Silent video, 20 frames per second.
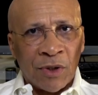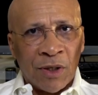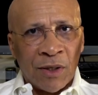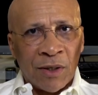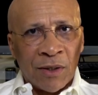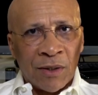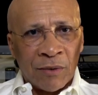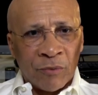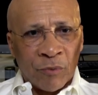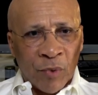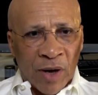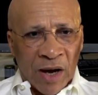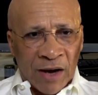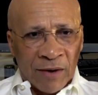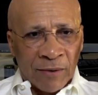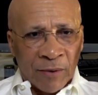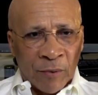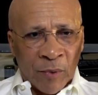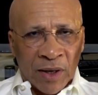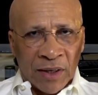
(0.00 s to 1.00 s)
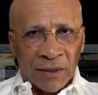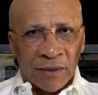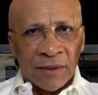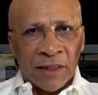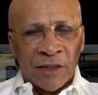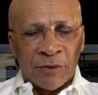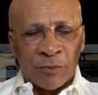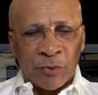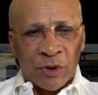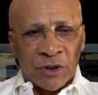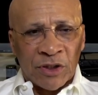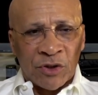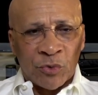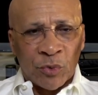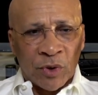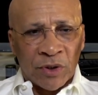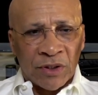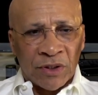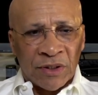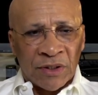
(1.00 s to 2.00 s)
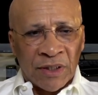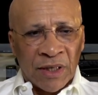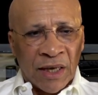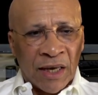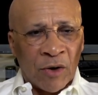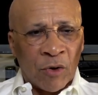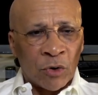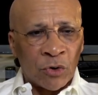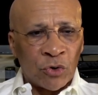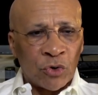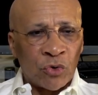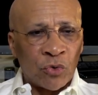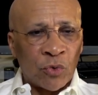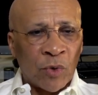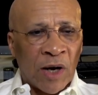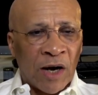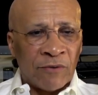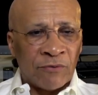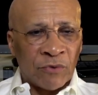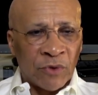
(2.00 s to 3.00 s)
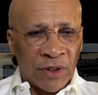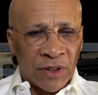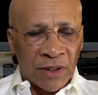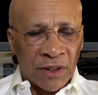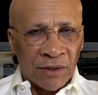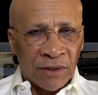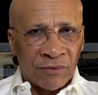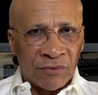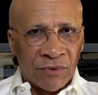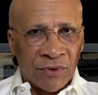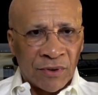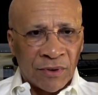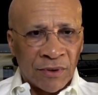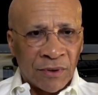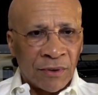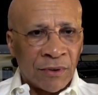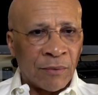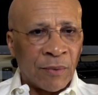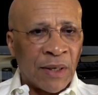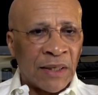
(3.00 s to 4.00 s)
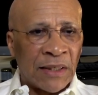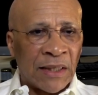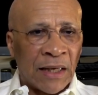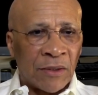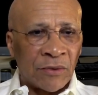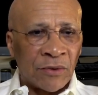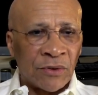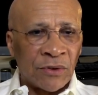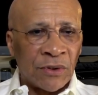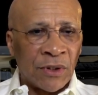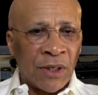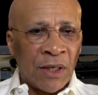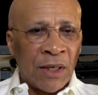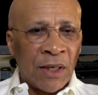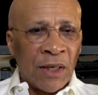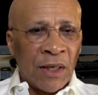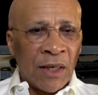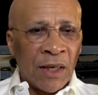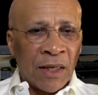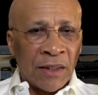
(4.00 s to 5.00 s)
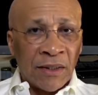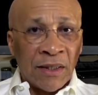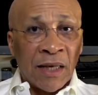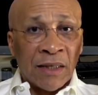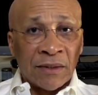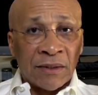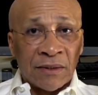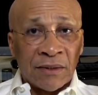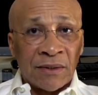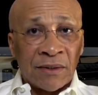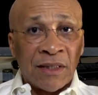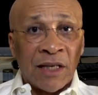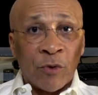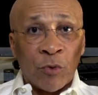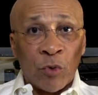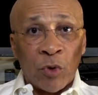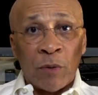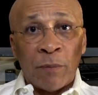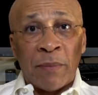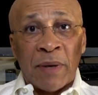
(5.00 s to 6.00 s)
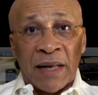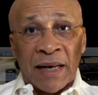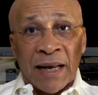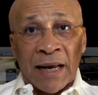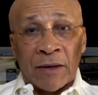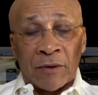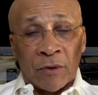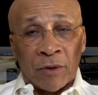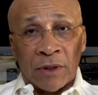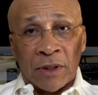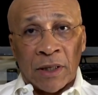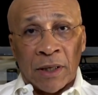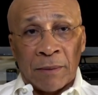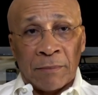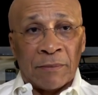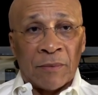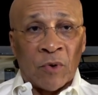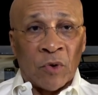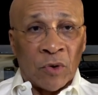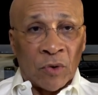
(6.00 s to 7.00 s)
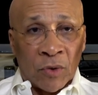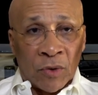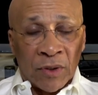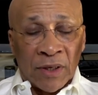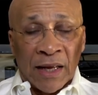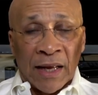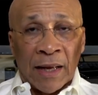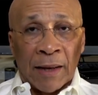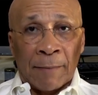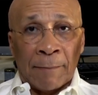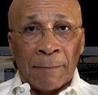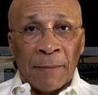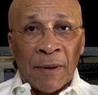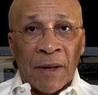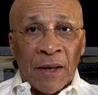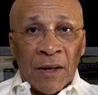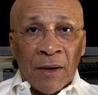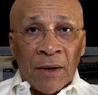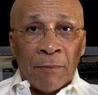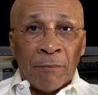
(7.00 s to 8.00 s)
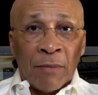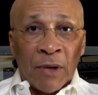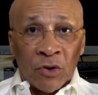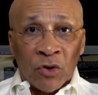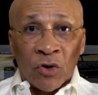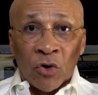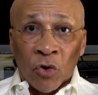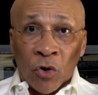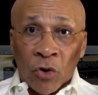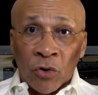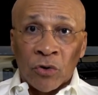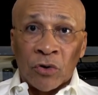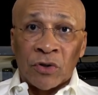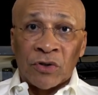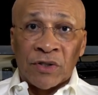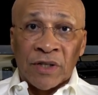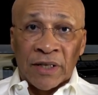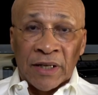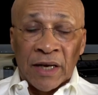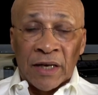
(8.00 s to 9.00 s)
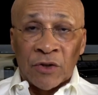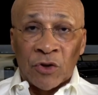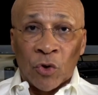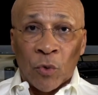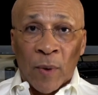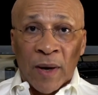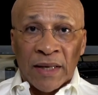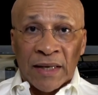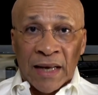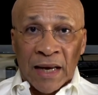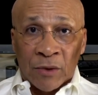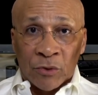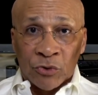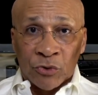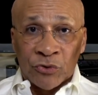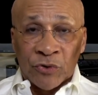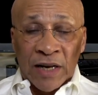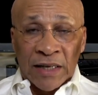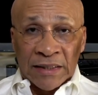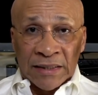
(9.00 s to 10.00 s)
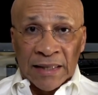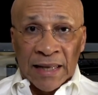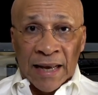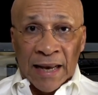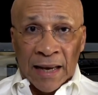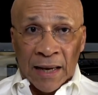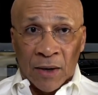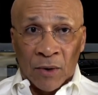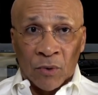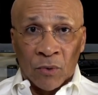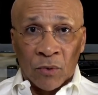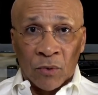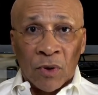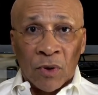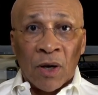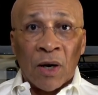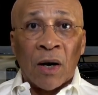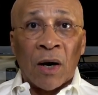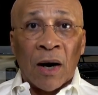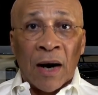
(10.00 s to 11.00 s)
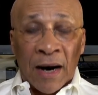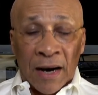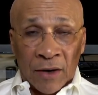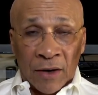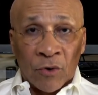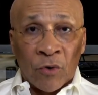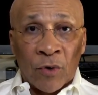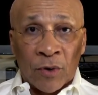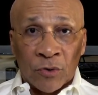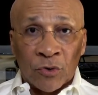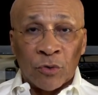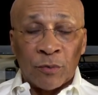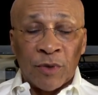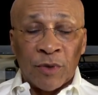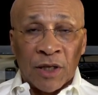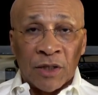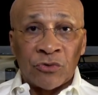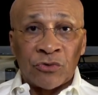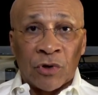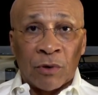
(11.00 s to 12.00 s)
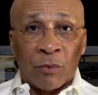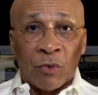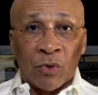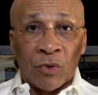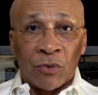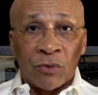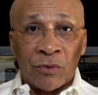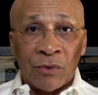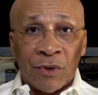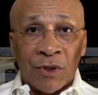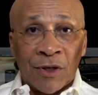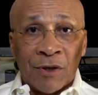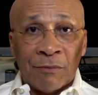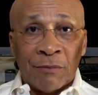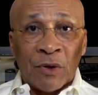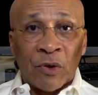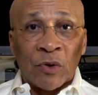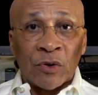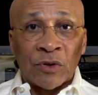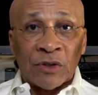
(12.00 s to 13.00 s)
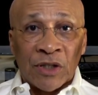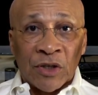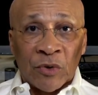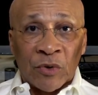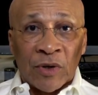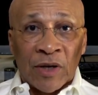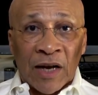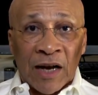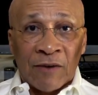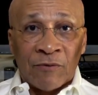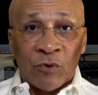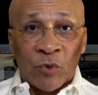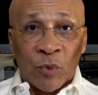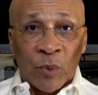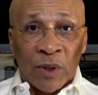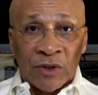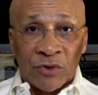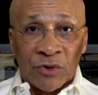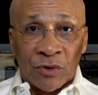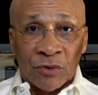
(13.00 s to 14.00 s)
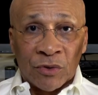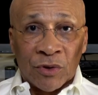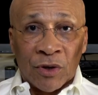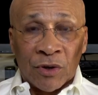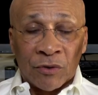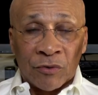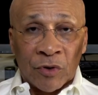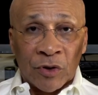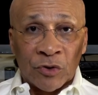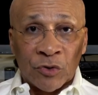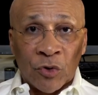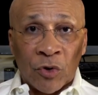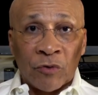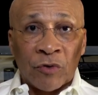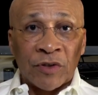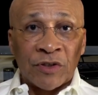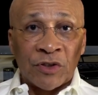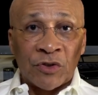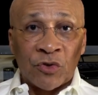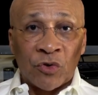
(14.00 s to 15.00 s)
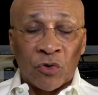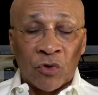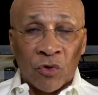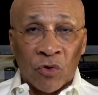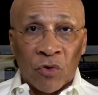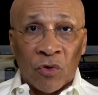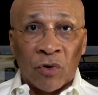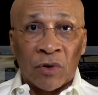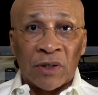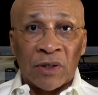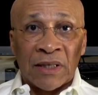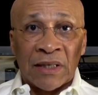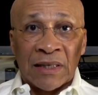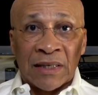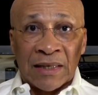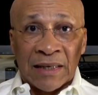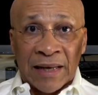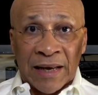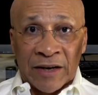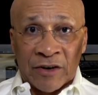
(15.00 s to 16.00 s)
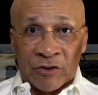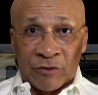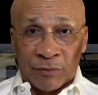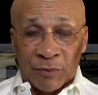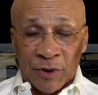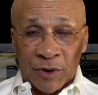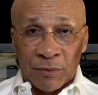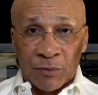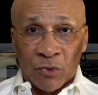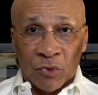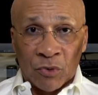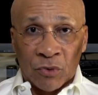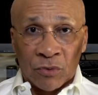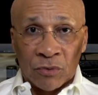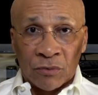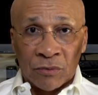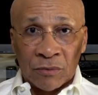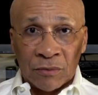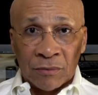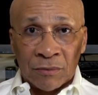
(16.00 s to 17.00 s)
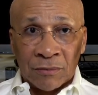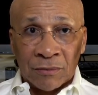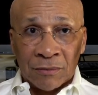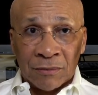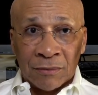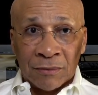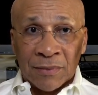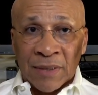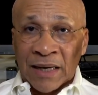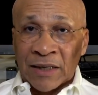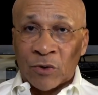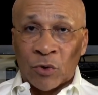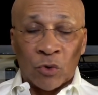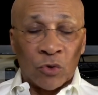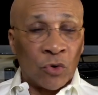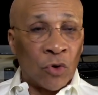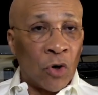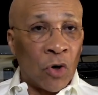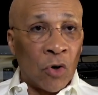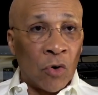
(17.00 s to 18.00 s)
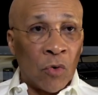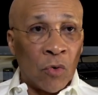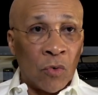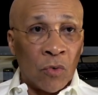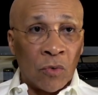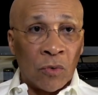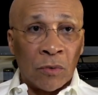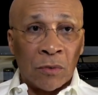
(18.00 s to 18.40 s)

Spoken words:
Well, let's put it this way: year or two after he leaves the White House. And yes, they will bail out on him. But the lawyers that are in the White House right now are going to be in trouble because they're going to have to answer to Congress. Congress is going to call a lot of people. I don't know.